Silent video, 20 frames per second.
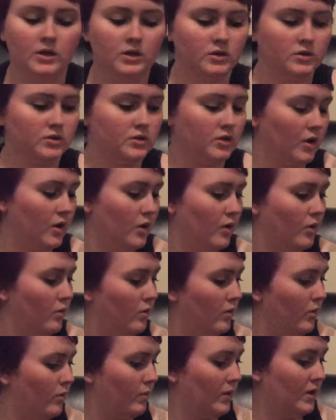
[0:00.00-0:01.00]

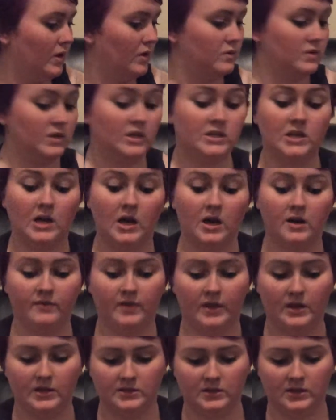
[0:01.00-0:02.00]
So we used a ton of
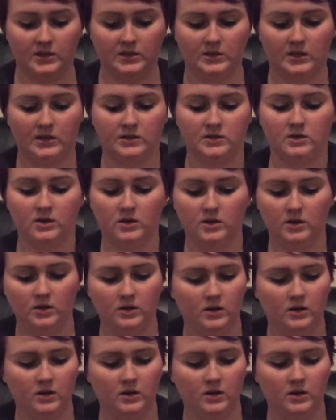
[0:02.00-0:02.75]
hand sanitizer.